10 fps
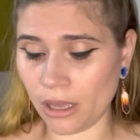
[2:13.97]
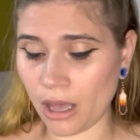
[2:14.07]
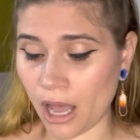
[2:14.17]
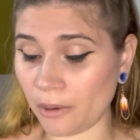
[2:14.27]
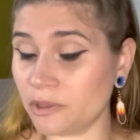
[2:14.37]

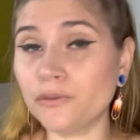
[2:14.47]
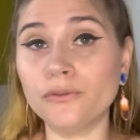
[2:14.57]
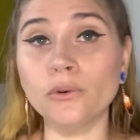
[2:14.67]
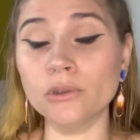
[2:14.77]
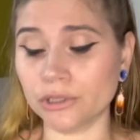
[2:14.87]
"I was
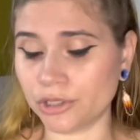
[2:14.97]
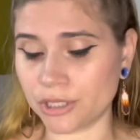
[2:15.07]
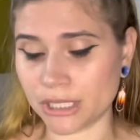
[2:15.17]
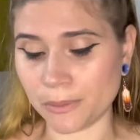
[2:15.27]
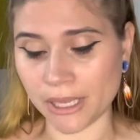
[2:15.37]
foolish to
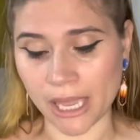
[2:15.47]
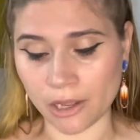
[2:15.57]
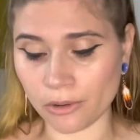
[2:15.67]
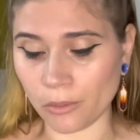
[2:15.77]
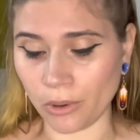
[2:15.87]
speak
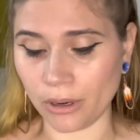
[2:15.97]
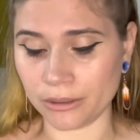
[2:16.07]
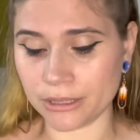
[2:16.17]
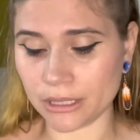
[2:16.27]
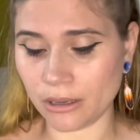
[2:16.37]
angry
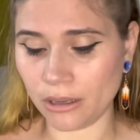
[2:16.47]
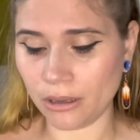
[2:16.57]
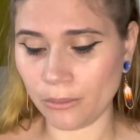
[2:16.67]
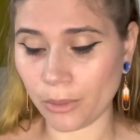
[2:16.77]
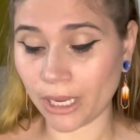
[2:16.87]
words,
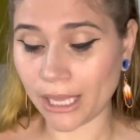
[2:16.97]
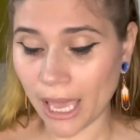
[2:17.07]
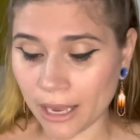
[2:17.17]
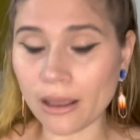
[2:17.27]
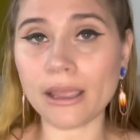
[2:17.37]
but I
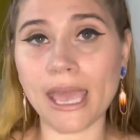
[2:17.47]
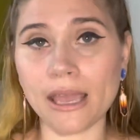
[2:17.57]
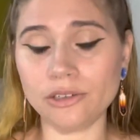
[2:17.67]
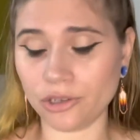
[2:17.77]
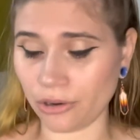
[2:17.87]
cannot
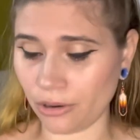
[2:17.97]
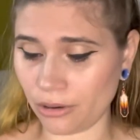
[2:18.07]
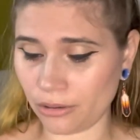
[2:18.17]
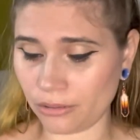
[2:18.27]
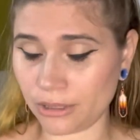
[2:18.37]
catch her
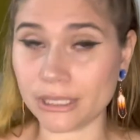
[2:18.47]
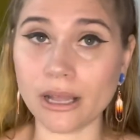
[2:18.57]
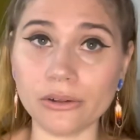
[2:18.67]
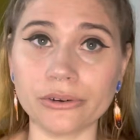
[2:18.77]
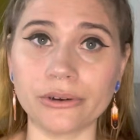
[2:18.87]
to tell
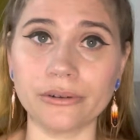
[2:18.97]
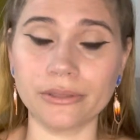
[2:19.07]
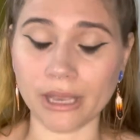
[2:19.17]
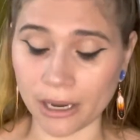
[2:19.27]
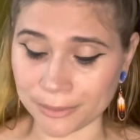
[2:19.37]
her that
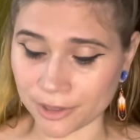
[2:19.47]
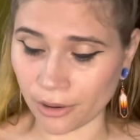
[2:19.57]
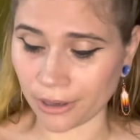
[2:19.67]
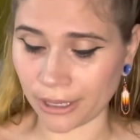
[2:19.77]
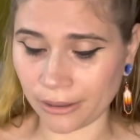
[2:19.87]
I'm
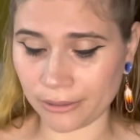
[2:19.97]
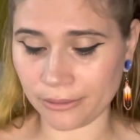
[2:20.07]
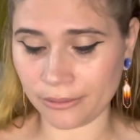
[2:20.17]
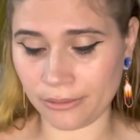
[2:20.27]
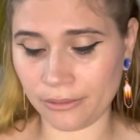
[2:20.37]
sorry."
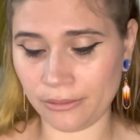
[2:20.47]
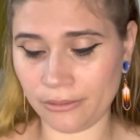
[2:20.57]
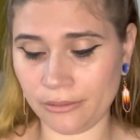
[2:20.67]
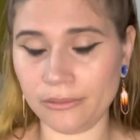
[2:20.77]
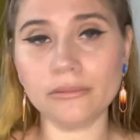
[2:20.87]

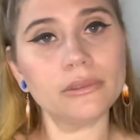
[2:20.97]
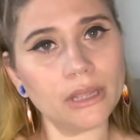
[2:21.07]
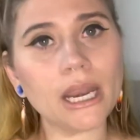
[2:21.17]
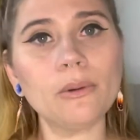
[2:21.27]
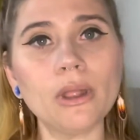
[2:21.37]
"Then
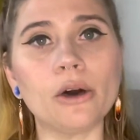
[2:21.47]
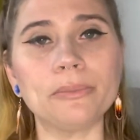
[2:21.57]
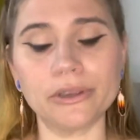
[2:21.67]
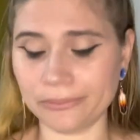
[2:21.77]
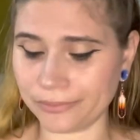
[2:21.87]
I will help
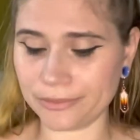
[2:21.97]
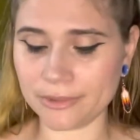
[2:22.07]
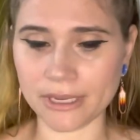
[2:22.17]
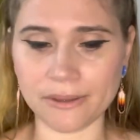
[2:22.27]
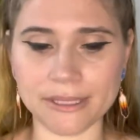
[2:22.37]
you,"
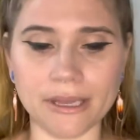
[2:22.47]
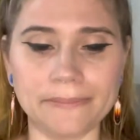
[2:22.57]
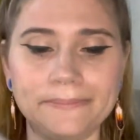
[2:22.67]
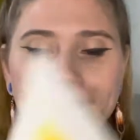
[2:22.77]
said the sun.